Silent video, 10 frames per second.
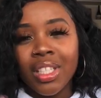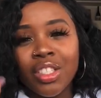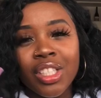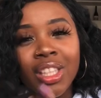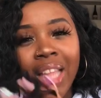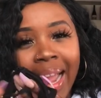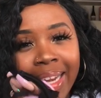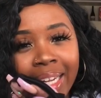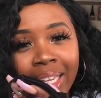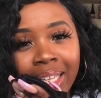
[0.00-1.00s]

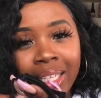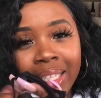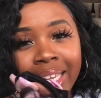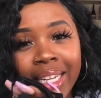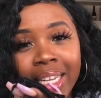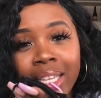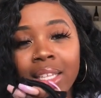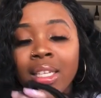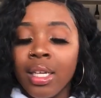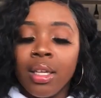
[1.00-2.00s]
lining in it,
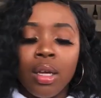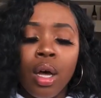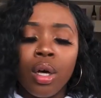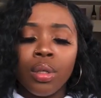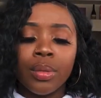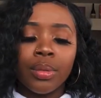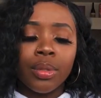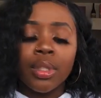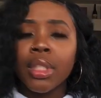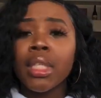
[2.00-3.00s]
oh,
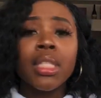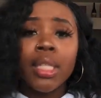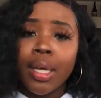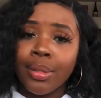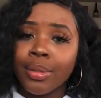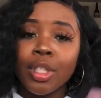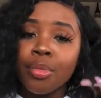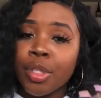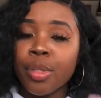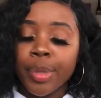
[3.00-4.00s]
good to go. It would
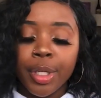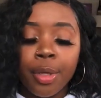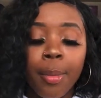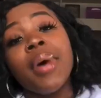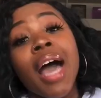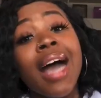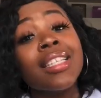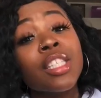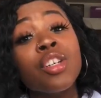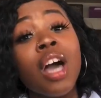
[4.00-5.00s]
be super cute. But I
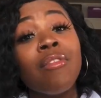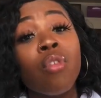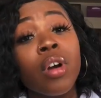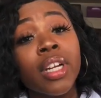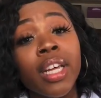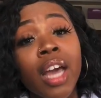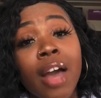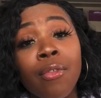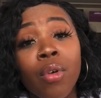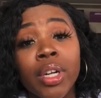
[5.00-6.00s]
still have worn it.
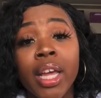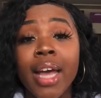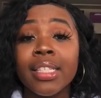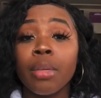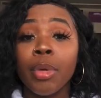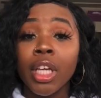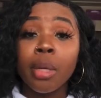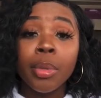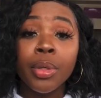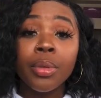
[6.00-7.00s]
I've worn it as a
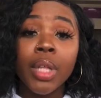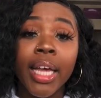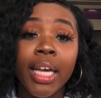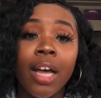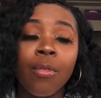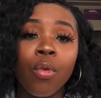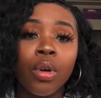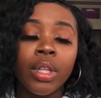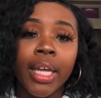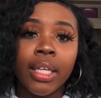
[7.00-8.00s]
peekaboo. Like, I've
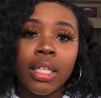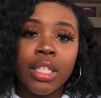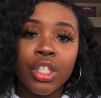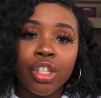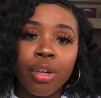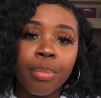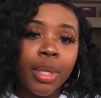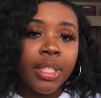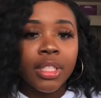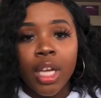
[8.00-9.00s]
worn like a shirt
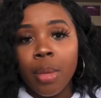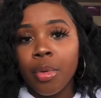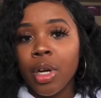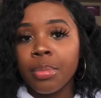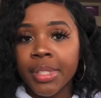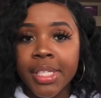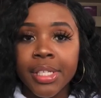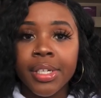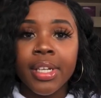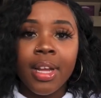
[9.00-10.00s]
button up or a
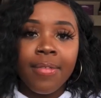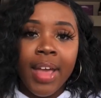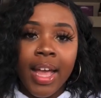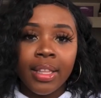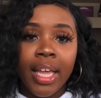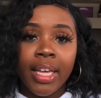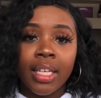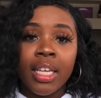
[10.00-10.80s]
blazer, and I've had like